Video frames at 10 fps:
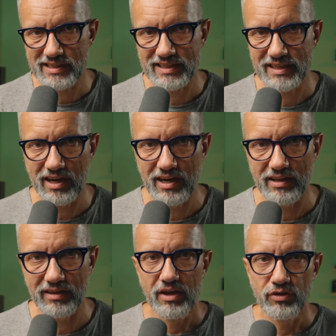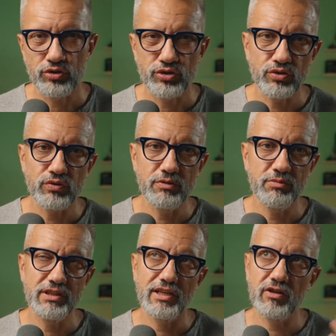style. You should
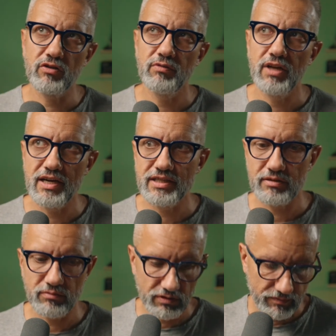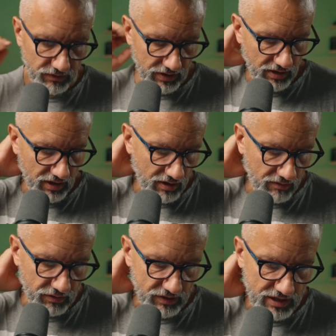be recognizable.
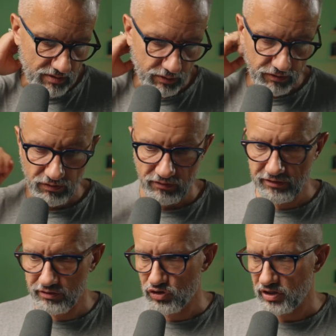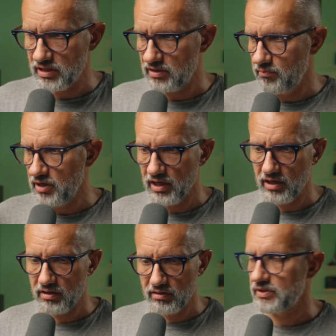For example, if you will just
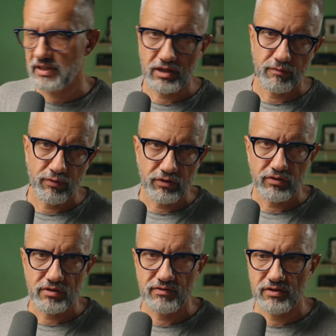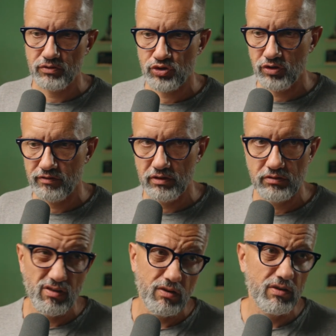make set up photos without showing
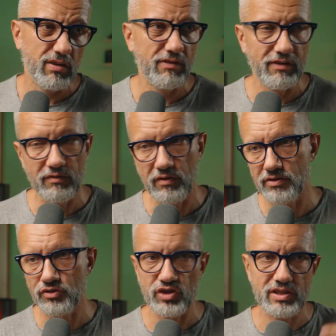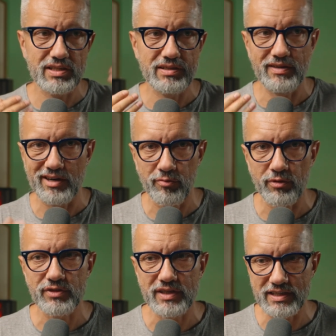you, or even worse, just
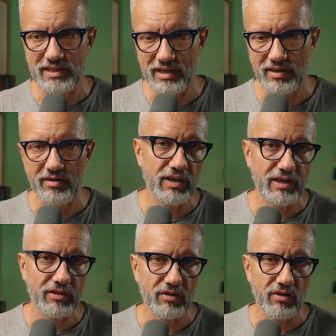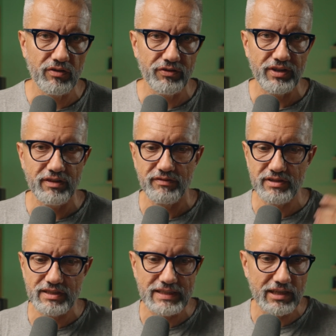repost other creator content with
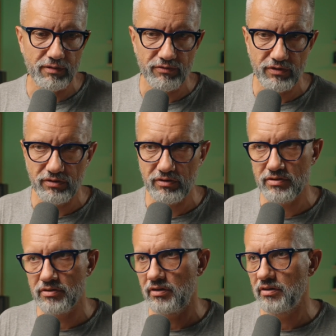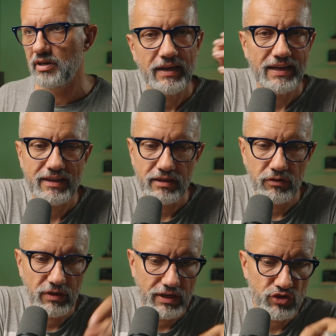set up photos, or currently
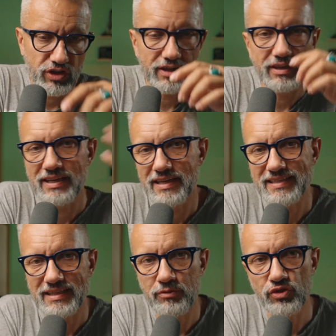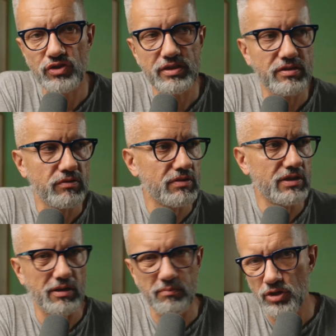you can generate nice images
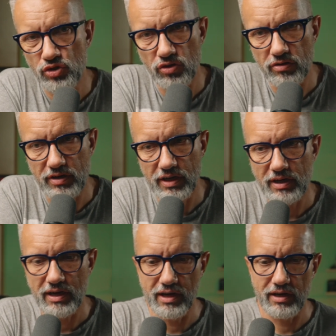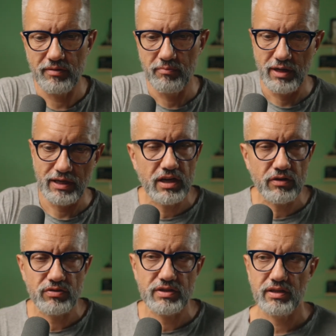using Midjourney and make
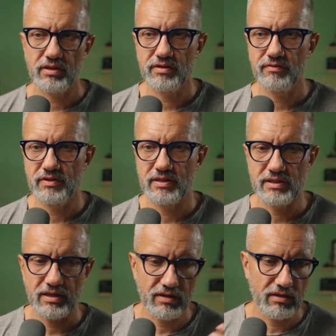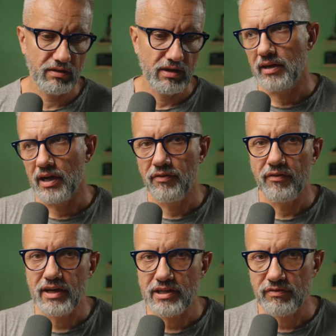carousels with
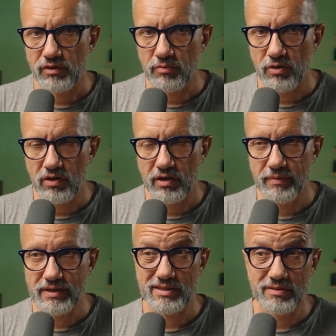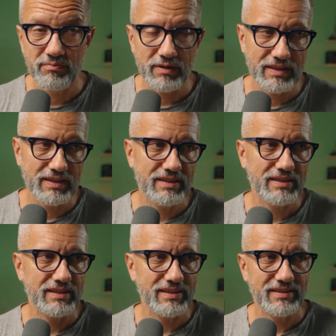advice for programmers,
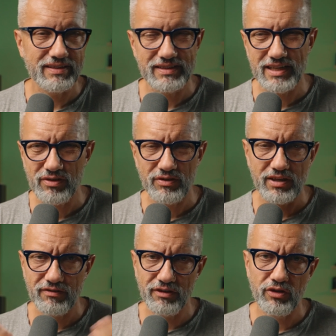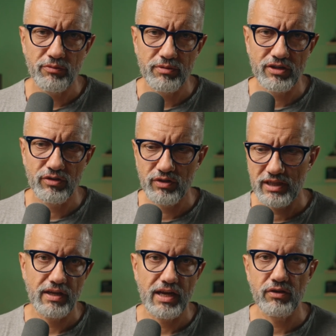but that content will not be
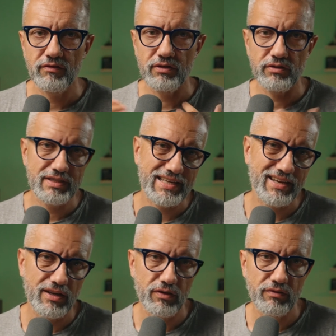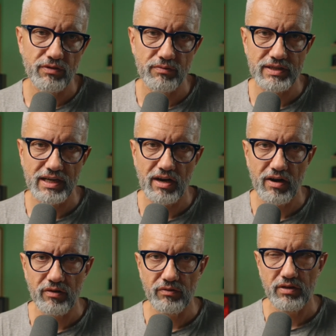unique and you will not stand out from the
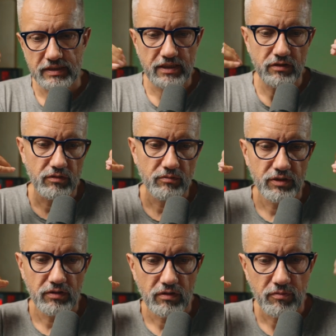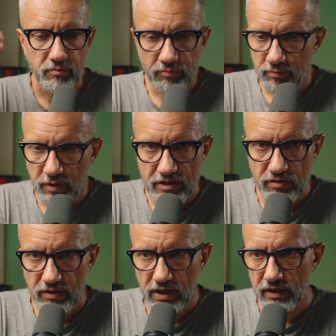crowd. That could be your
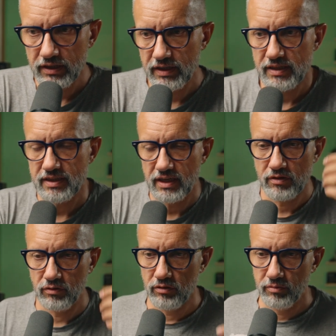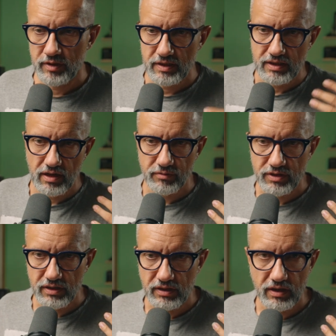personality, that could be
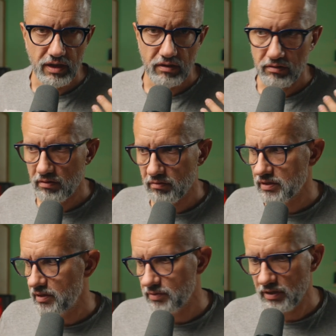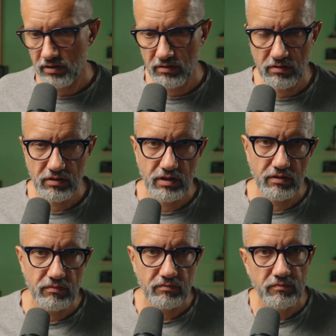something, I don't know, something in
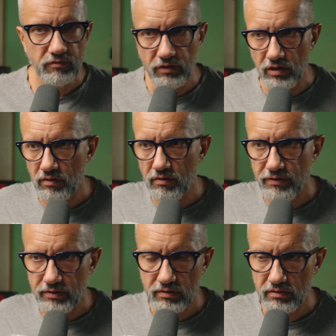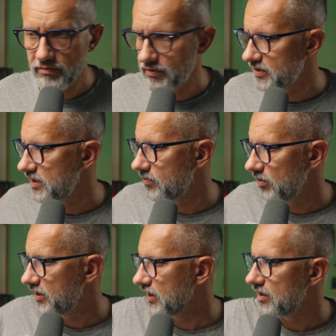your photos. For example,
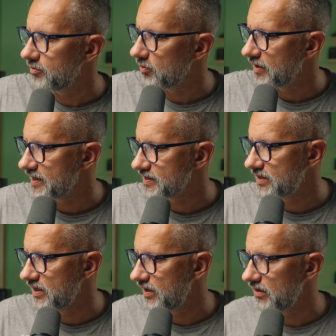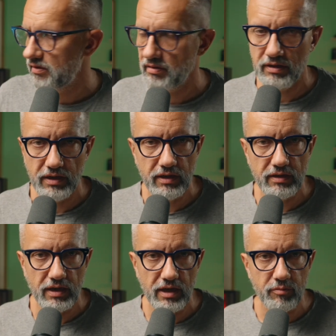my laptop has dent in
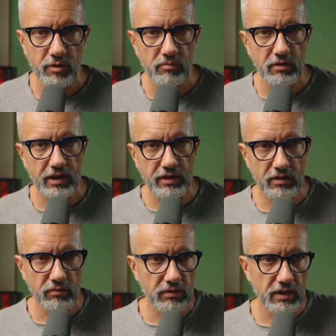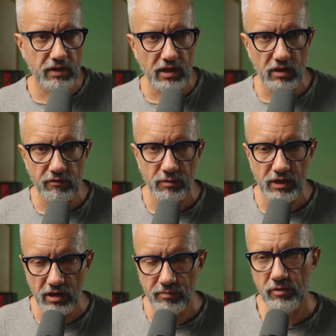it, and probably I need to dent all of my
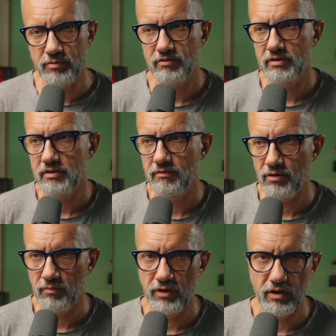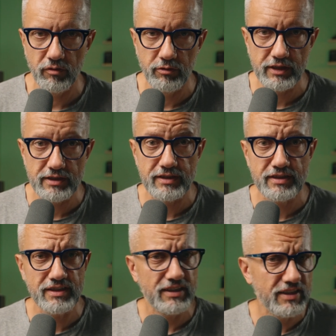laptops from now because
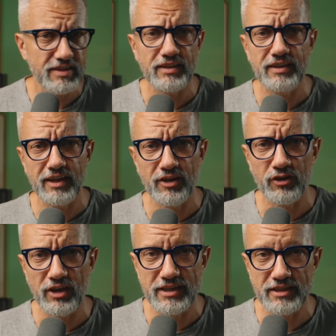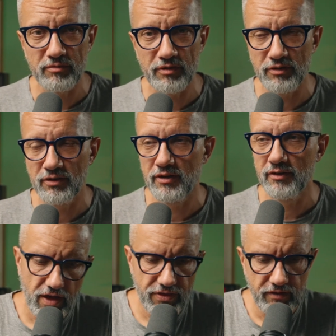it's easily recognizable, you
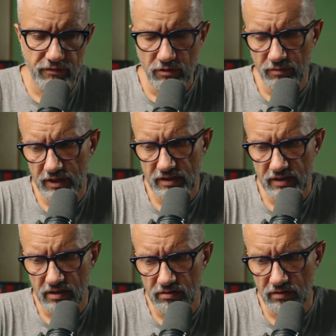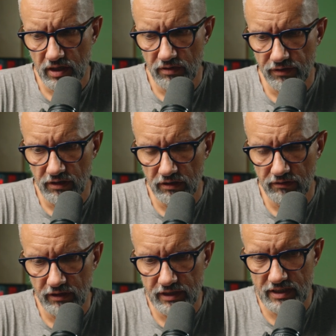know. I think for me it is also kind of
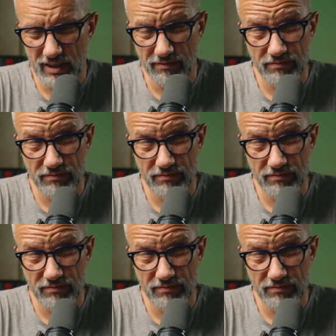relatively easy.